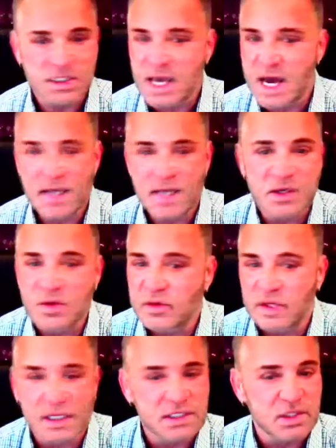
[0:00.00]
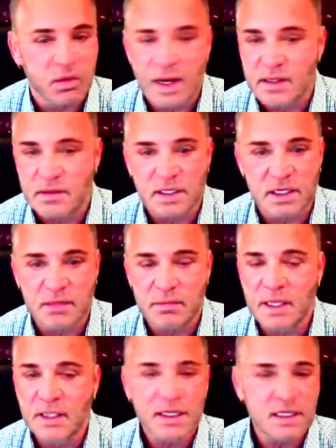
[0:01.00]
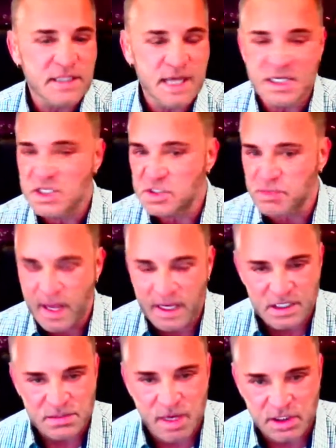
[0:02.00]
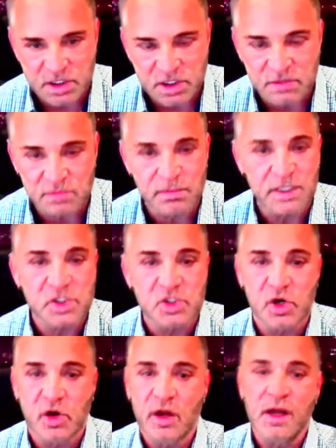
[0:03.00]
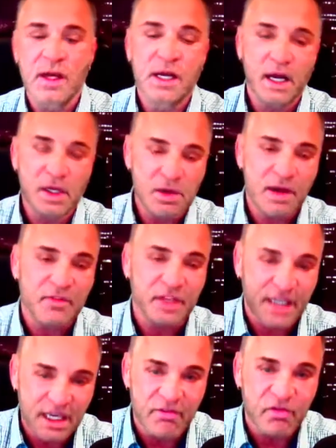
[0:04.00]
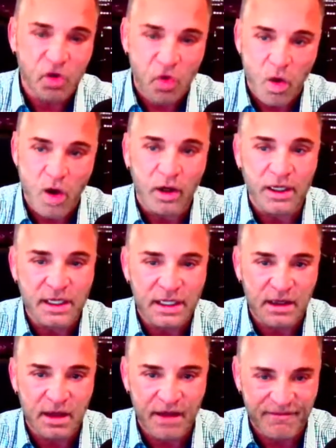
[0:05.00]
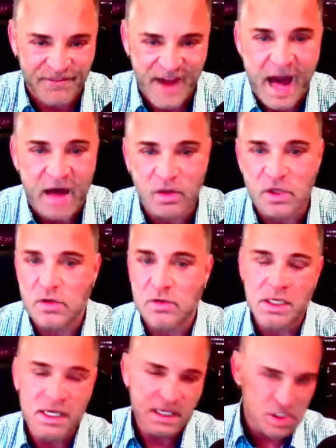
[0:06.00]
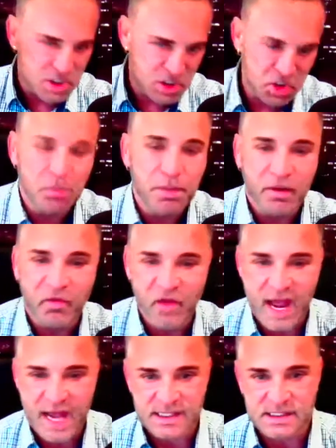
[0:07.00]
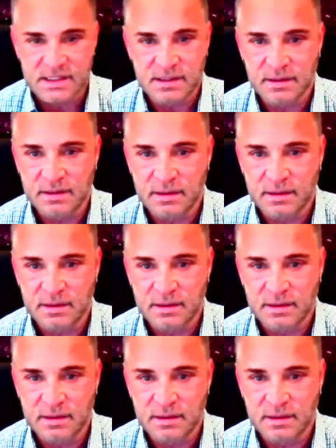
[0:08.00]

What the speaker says: You just can't do things the way you did them. The attention span is much, much shorter, and you have to give quality and value super fast.